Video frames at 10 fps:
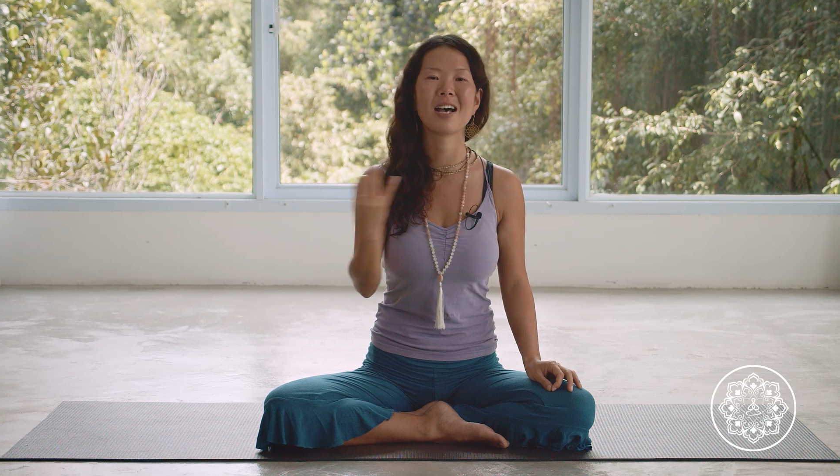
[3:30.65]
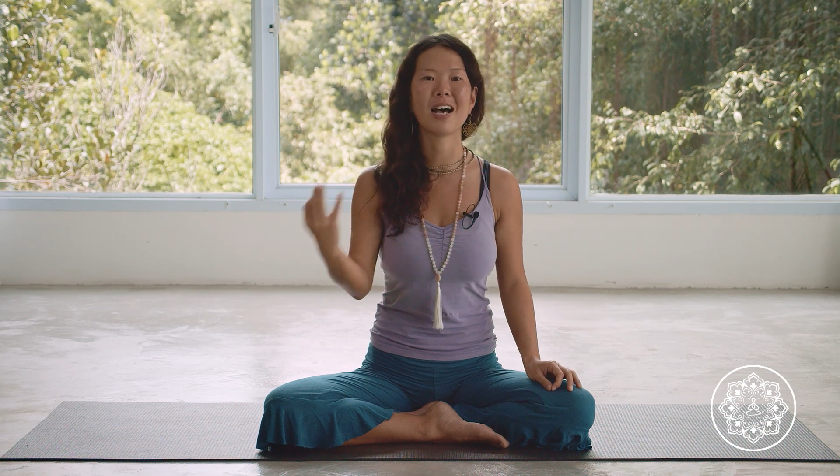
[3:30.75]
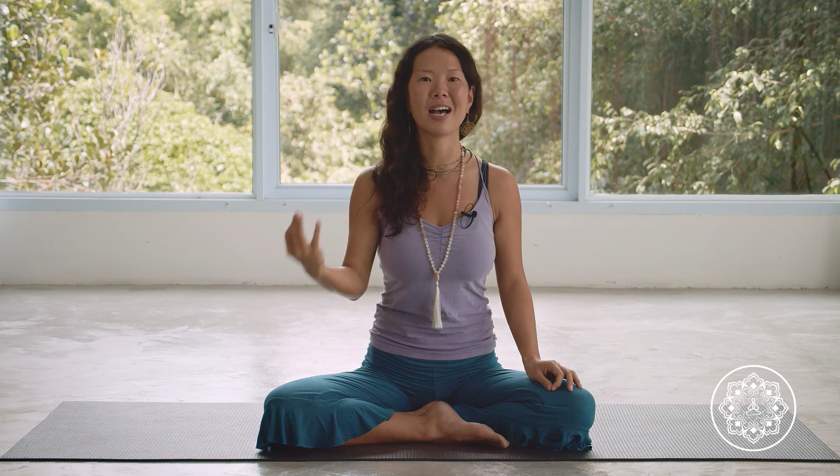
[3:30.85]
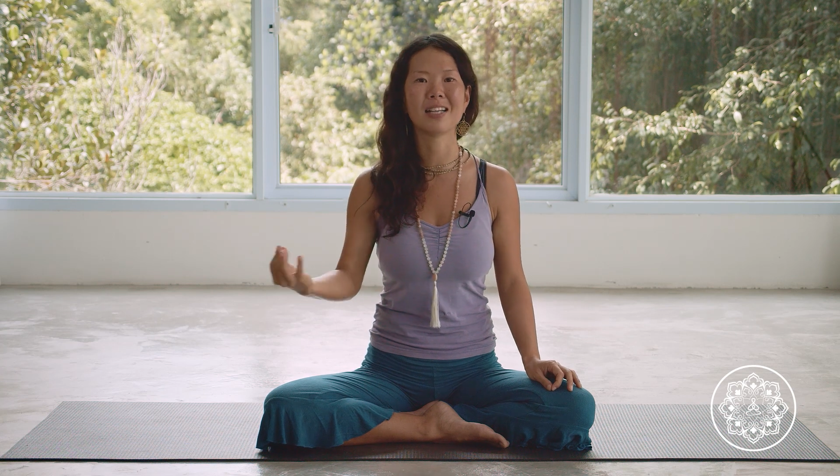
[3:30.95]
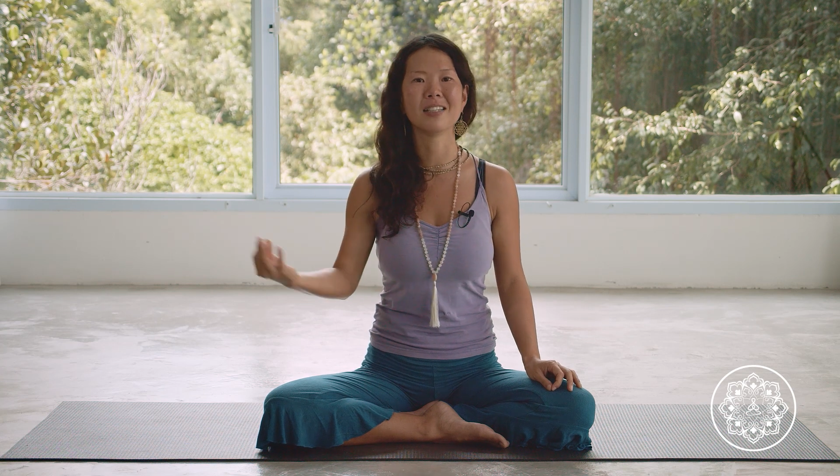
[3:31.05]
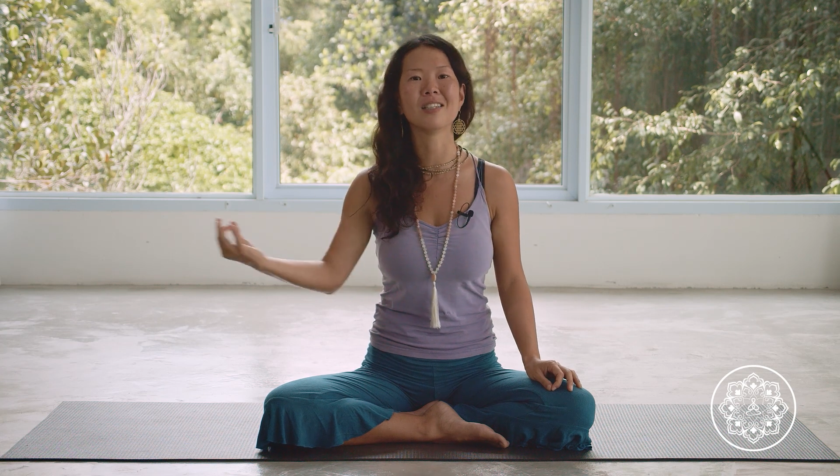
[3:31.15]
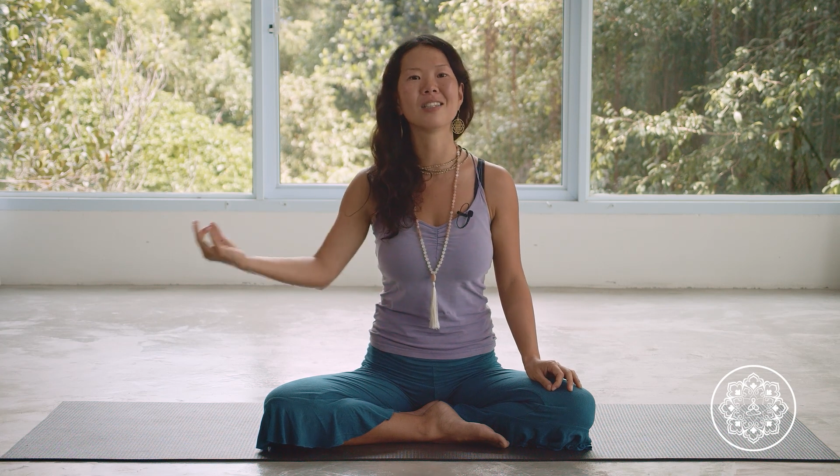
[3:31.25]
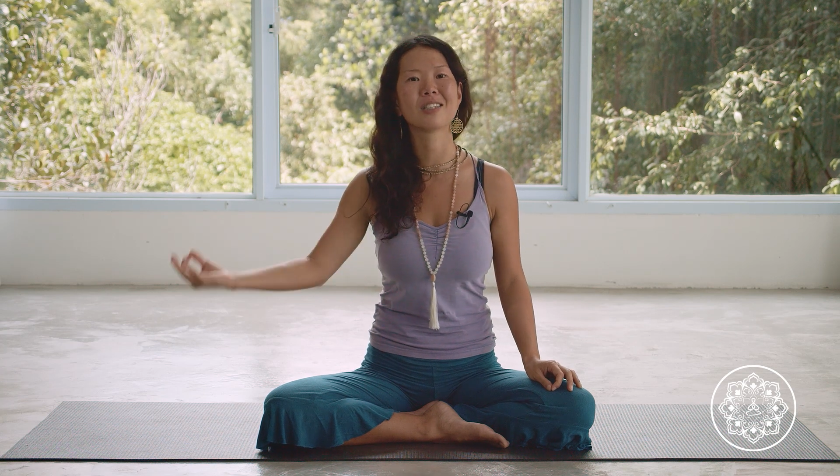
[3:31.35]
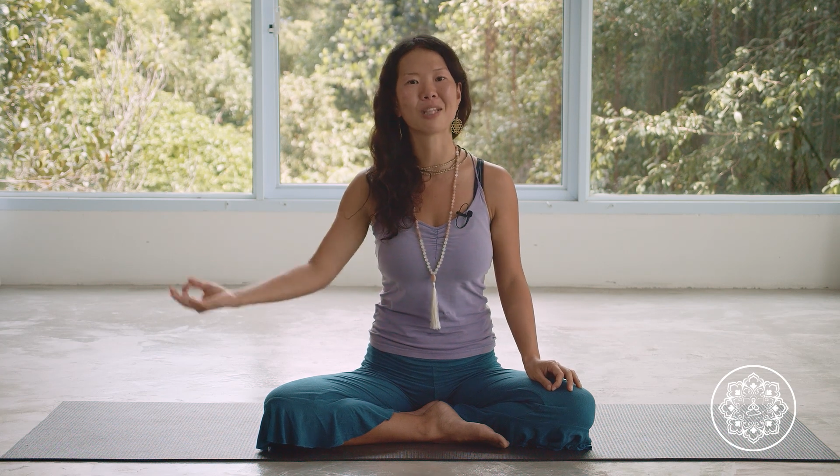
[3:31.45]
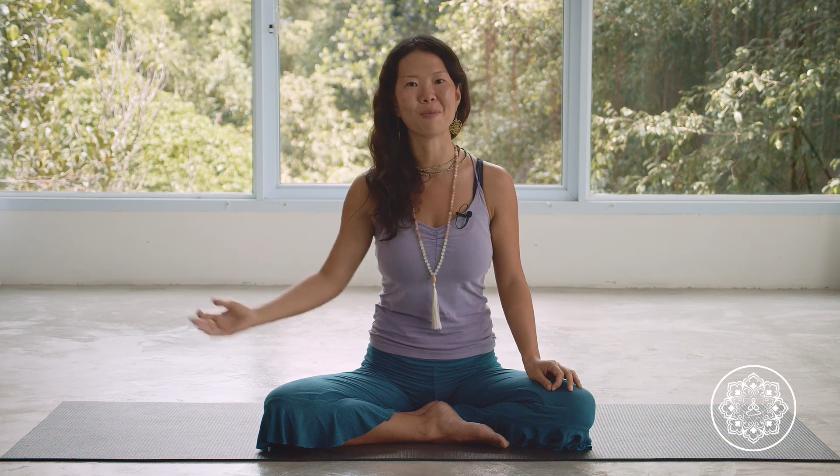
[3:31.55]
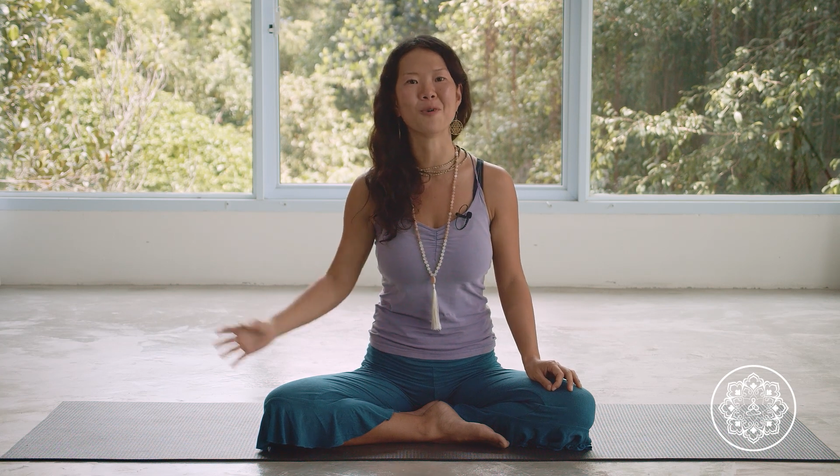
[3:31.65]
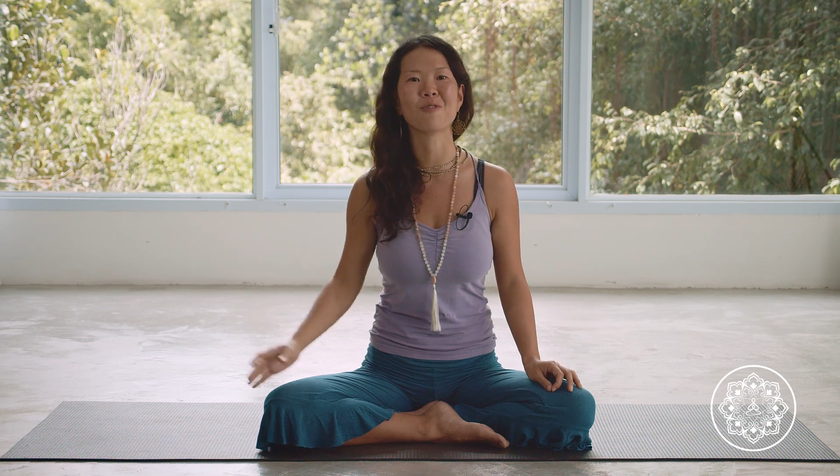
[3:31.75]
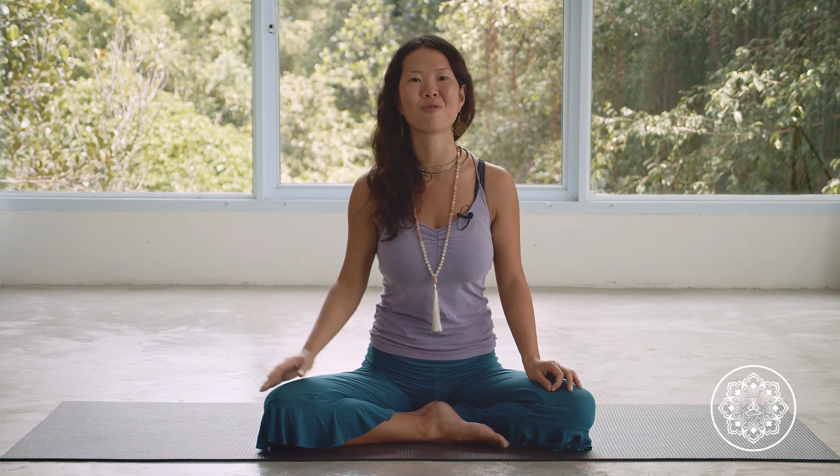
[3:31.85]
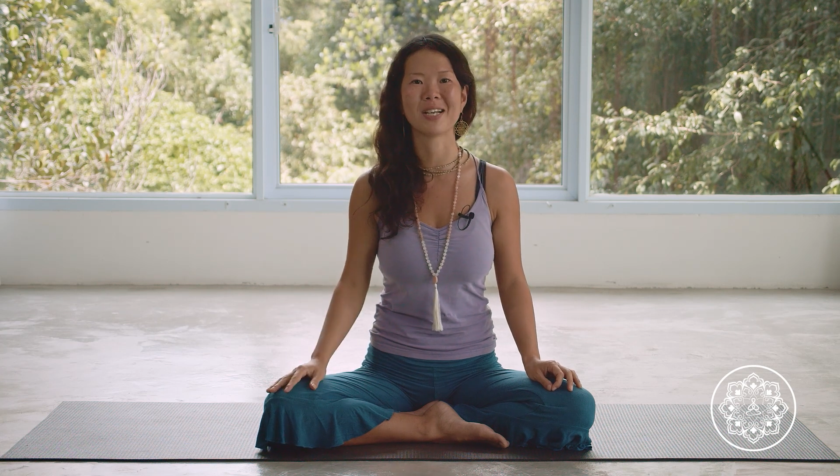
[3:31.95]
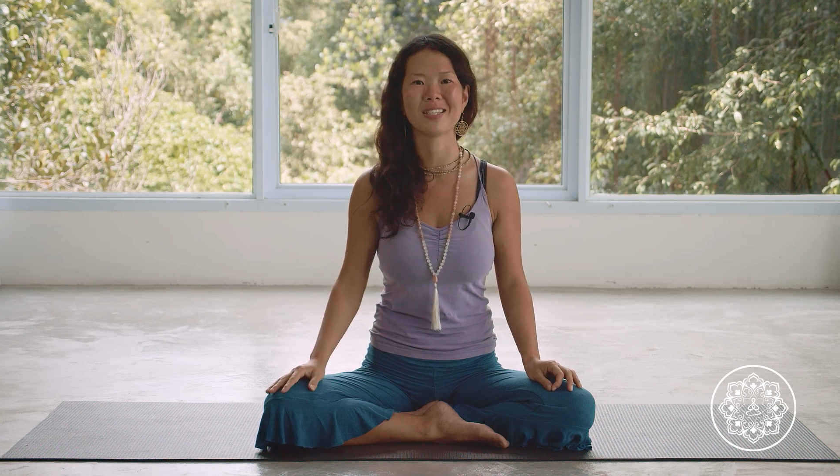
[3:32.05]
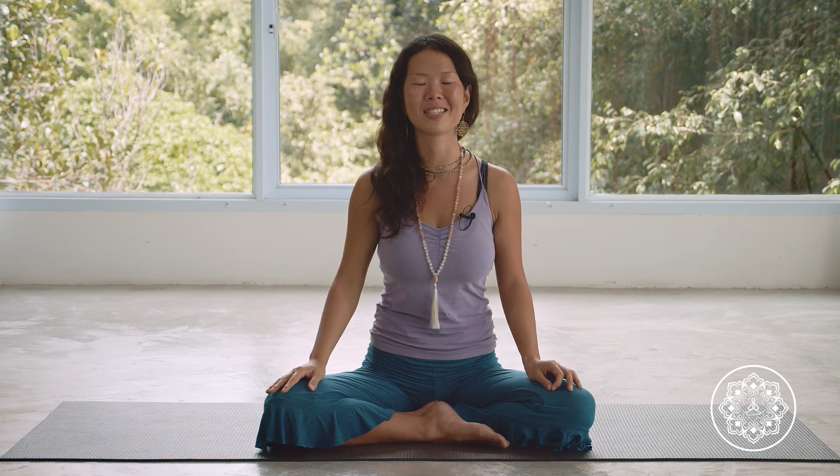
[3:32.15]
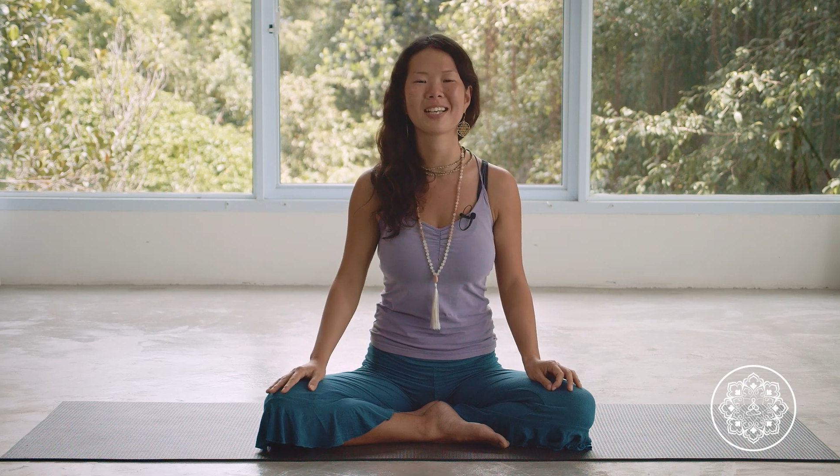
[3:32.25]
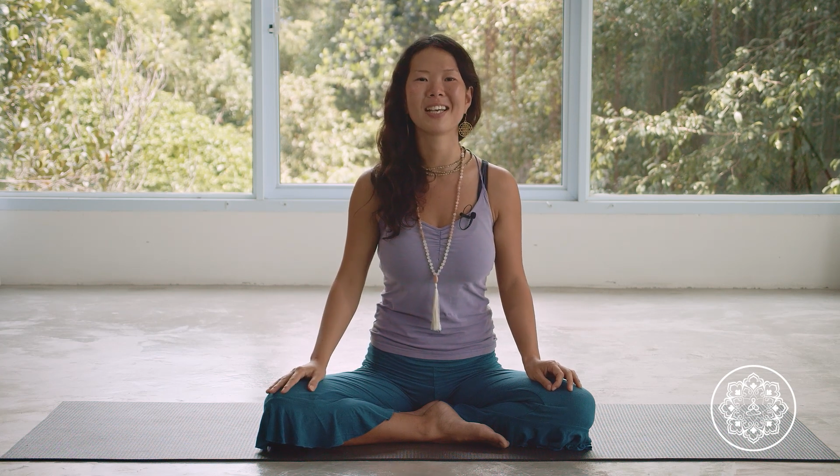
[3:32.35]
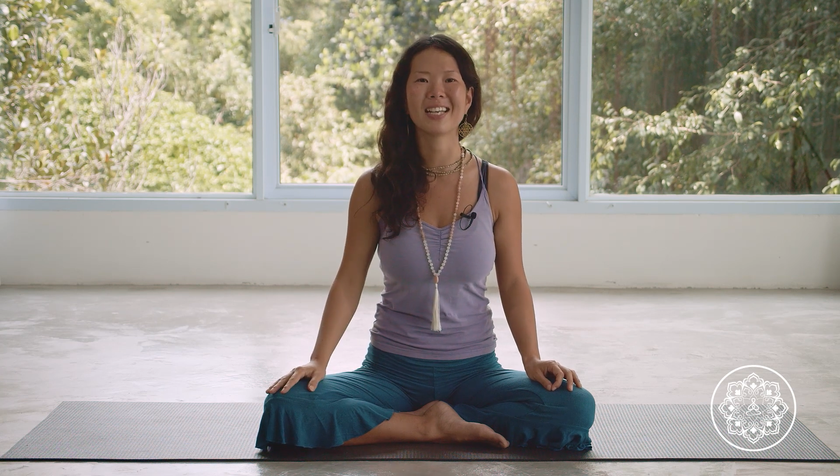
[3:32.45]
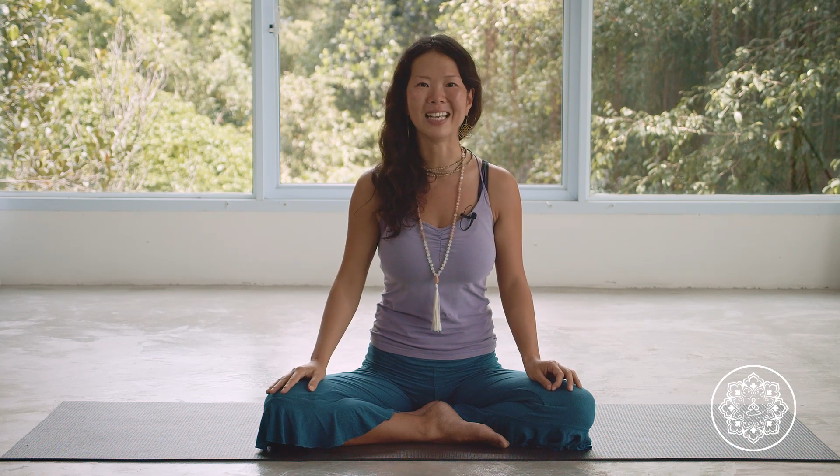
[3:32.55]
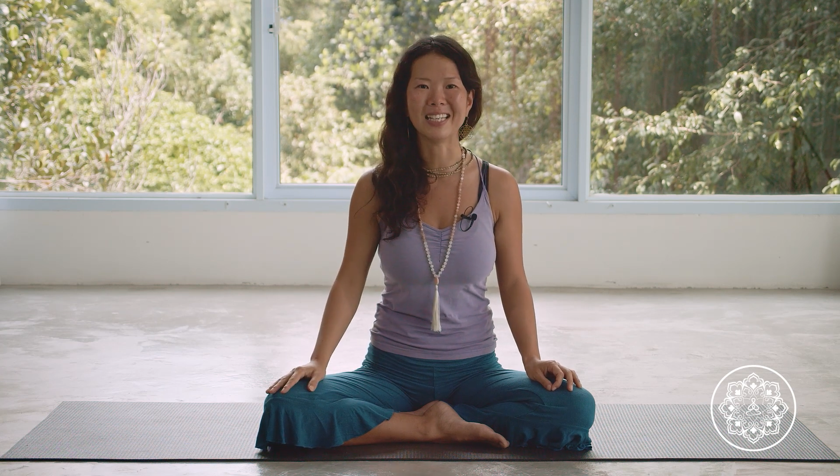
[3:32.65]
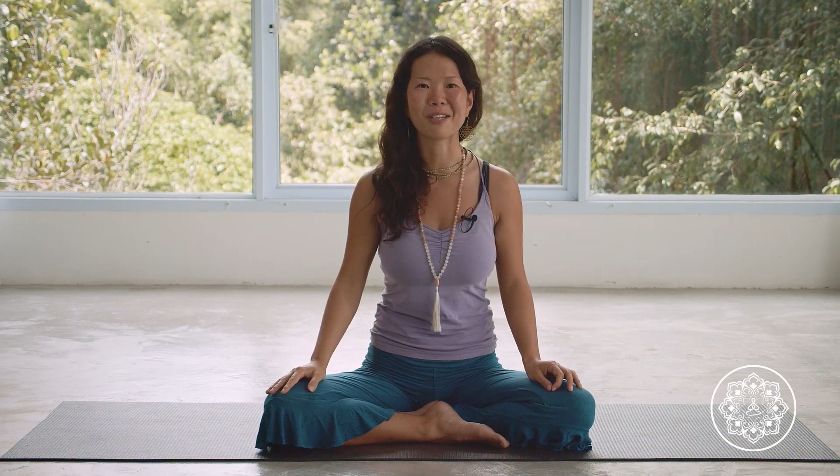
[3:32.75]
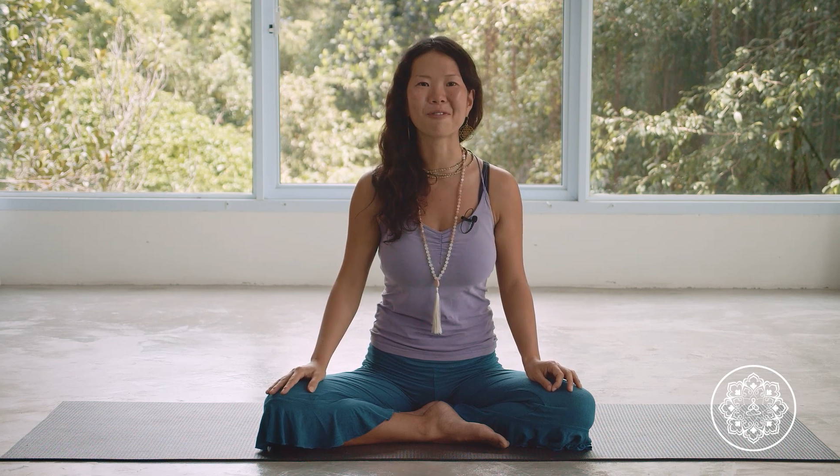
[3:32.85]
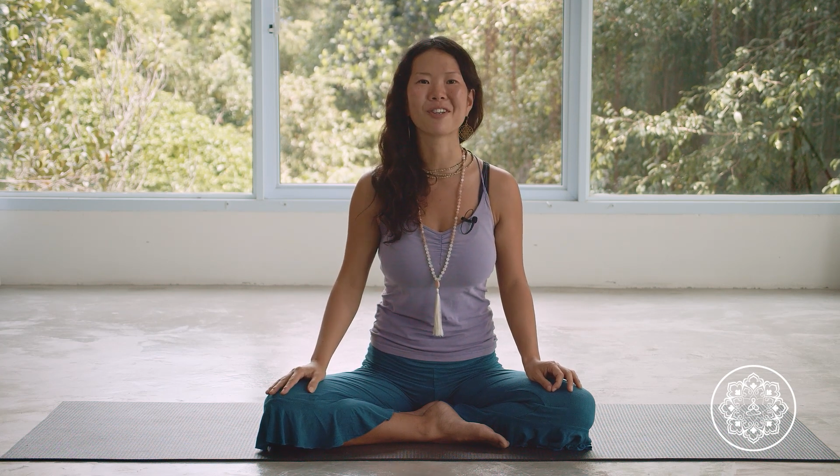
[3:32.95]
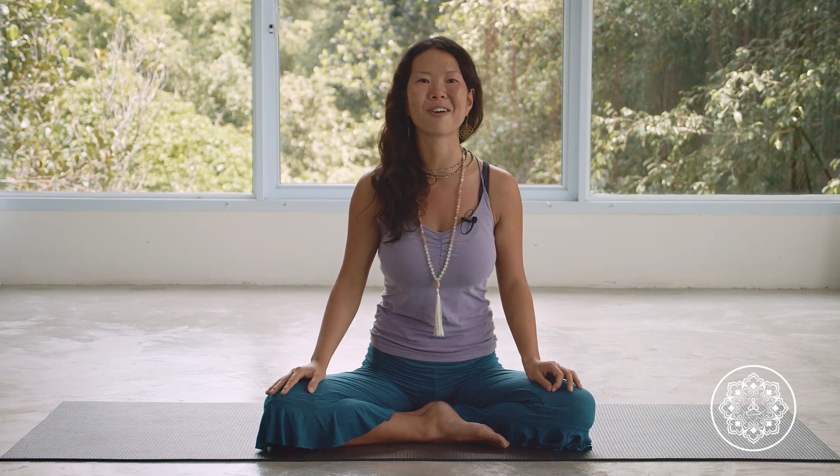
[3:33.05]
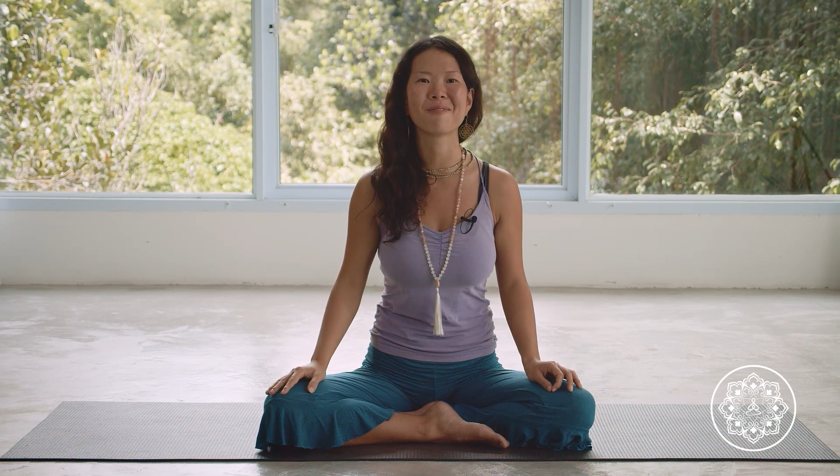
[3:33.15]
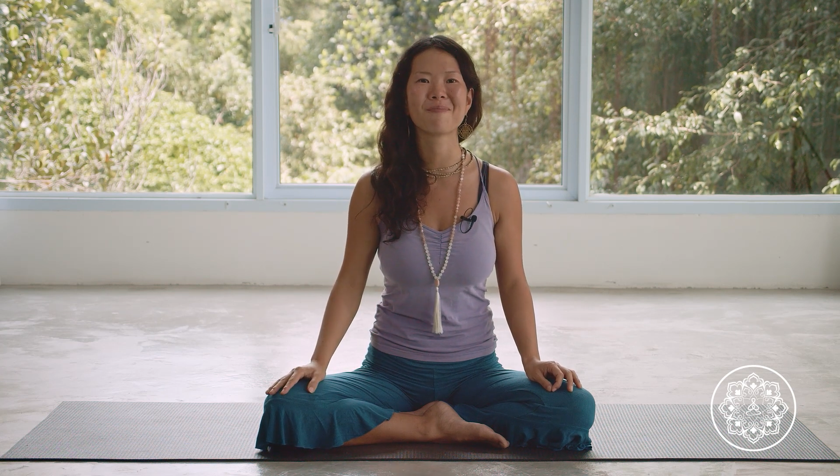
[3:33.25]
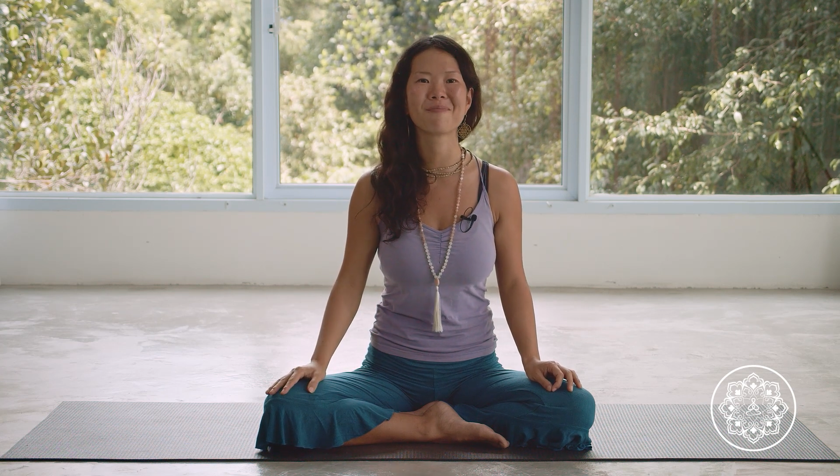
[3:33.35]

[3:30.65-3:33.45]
and the movement in the flow.